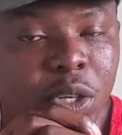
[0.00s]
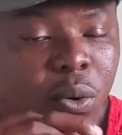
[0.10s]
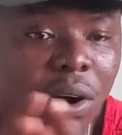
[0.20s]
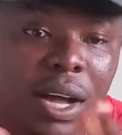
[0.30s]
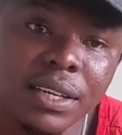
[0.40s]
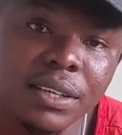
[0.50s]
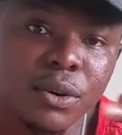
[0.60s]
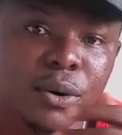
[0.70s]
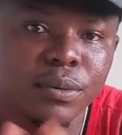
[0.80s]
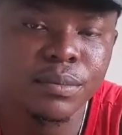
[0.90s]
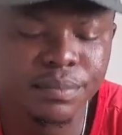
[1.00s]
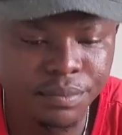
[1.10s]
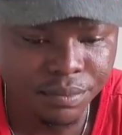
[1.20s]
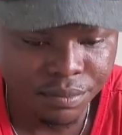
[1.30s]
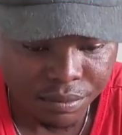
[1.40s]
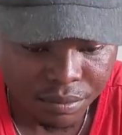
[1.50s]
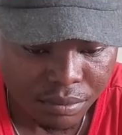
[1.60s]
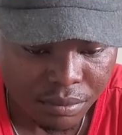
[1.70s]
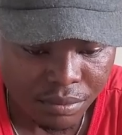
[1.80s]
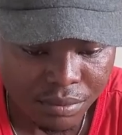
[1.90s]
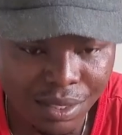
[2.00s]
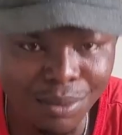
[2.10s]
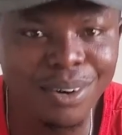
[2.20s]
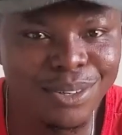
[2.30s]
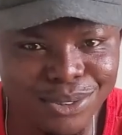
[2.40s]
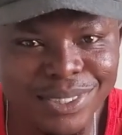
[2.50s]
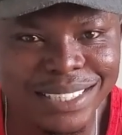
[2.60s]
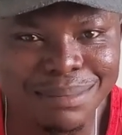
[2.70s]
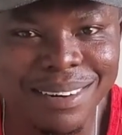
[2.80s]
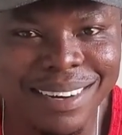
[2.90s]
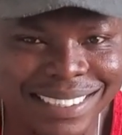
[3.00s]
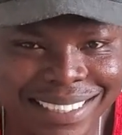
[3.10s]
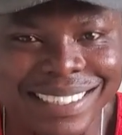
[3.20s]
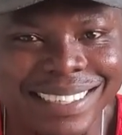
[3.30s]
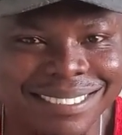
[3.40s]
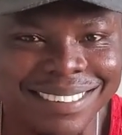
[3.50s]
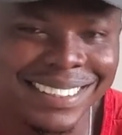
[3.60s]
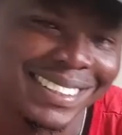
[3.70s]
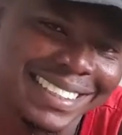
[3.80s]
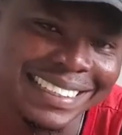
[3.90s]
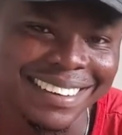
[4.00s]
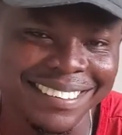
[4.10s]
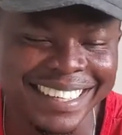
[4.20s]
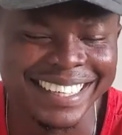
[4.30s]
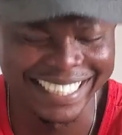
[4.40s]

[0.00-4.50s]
Well, I didn't go. When I was supposed to get married, I sent her an invite. She didn't come.